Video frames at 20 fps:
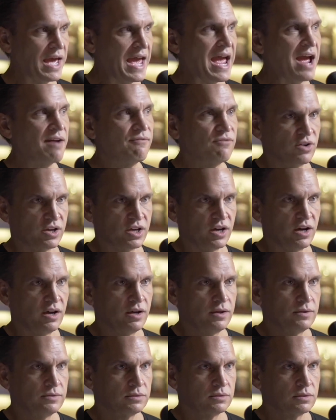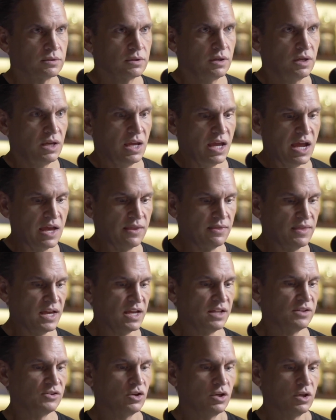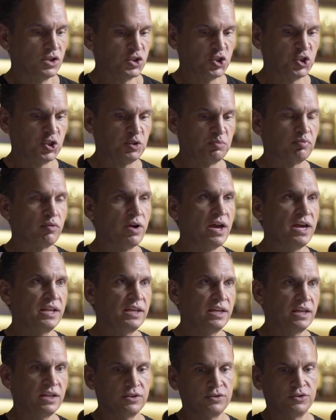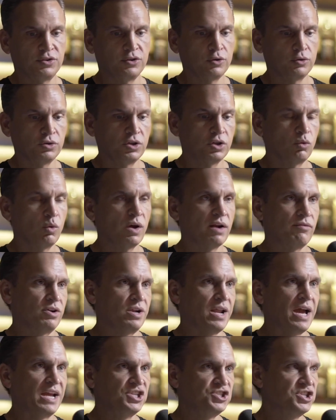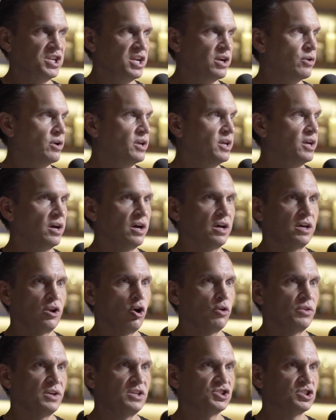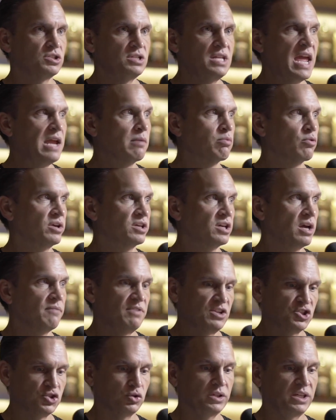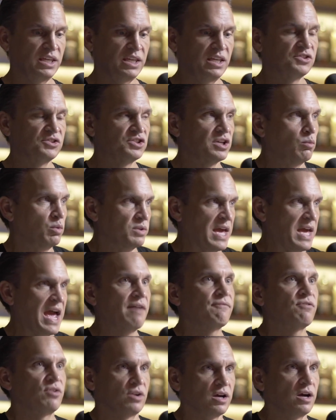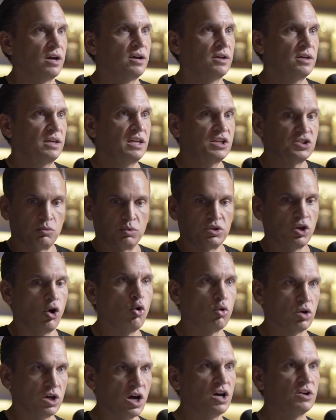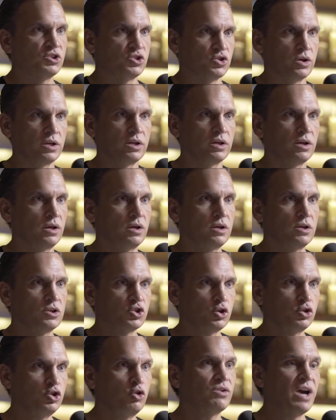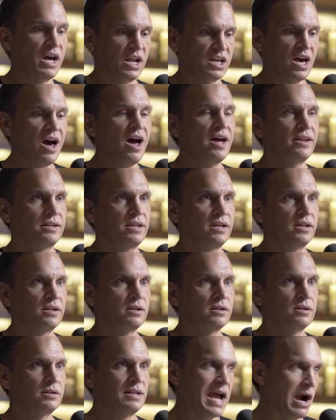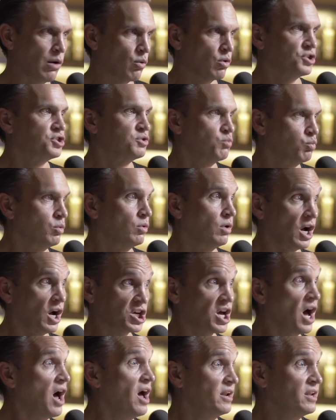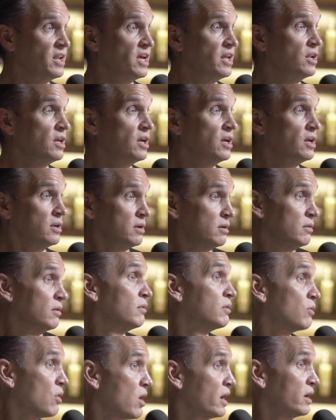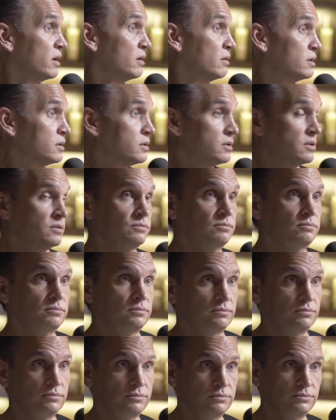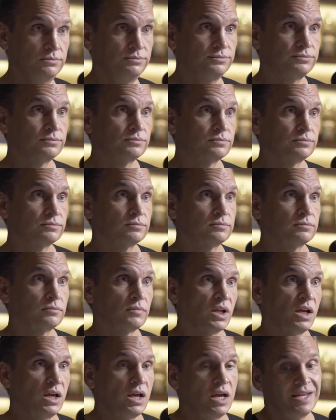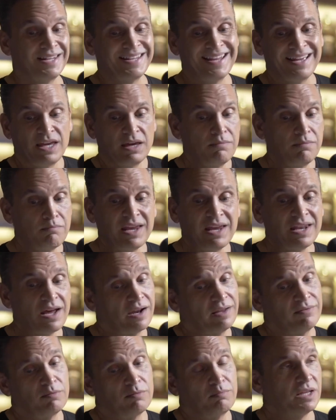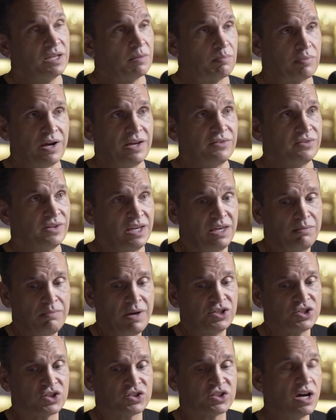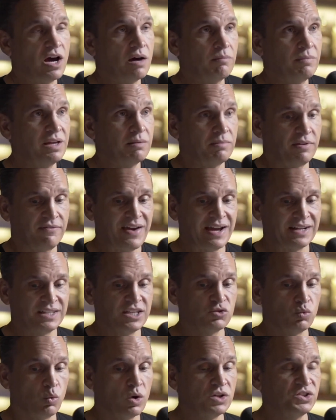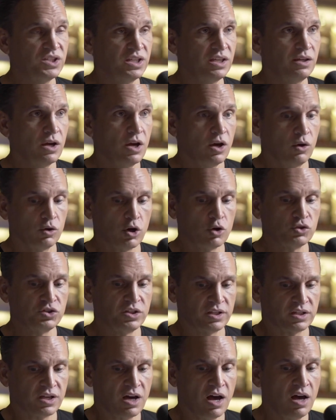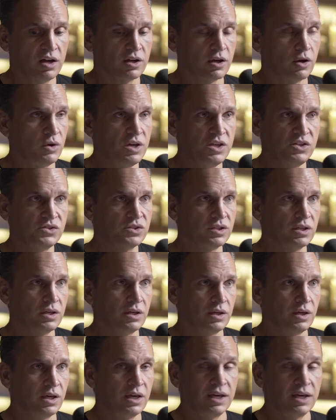into Africa and then spread into you know whatever Nigeria and all right, these neighboring. Right. Eventually, Just he ends up with Africa. Over. He ends so, up with a whole country. Mm, so you've got up. a continent. Now we're a continent. Now we're moving. Where right. he's got the president of every country in his hmm. pocket. it may not even be the president. He may just come in. The fact is, once he goes into Congo, he's